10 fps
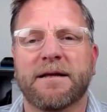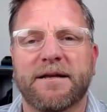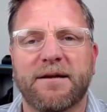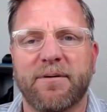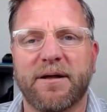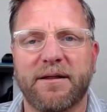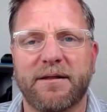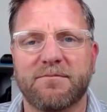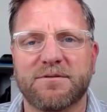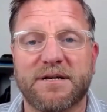anybody
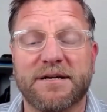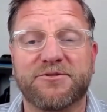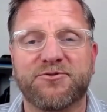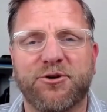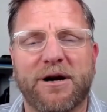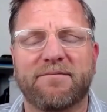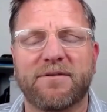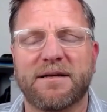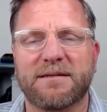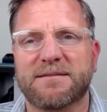that was a
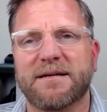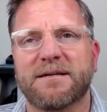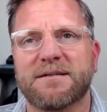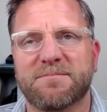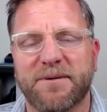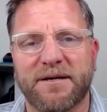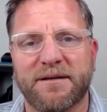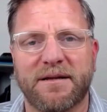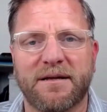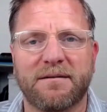traveling
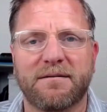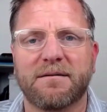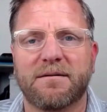salesman that